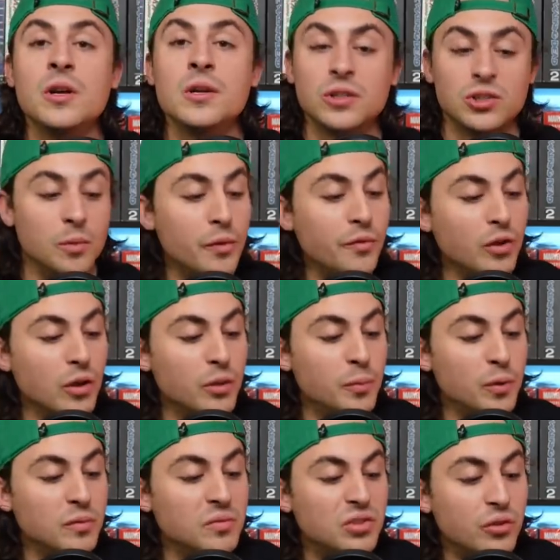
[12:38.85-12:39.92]
So moving on to
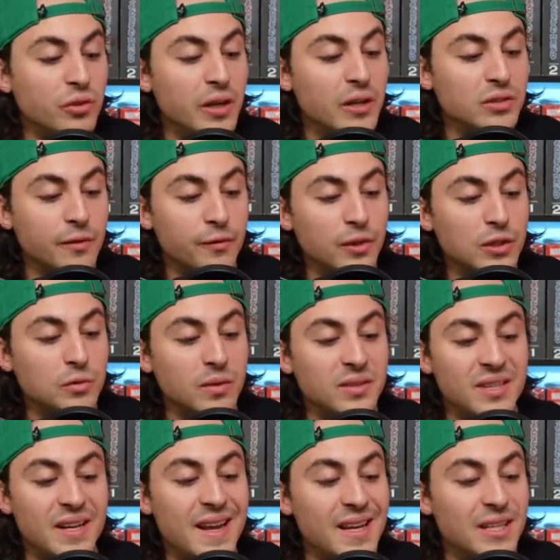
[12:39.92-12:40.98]
Boom Studios, the first one today